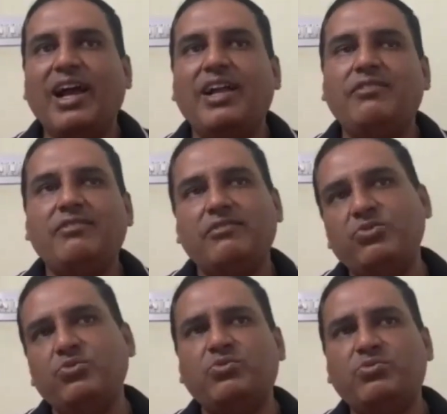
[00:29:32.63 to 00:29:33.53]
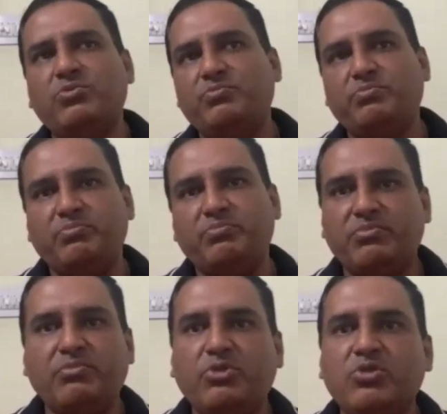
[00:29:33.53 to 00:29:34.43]
And
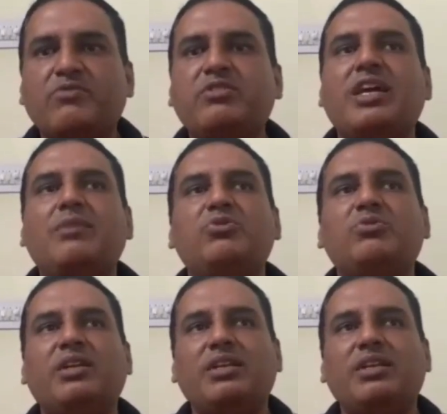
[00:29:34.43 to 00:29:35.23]
most of the time you are in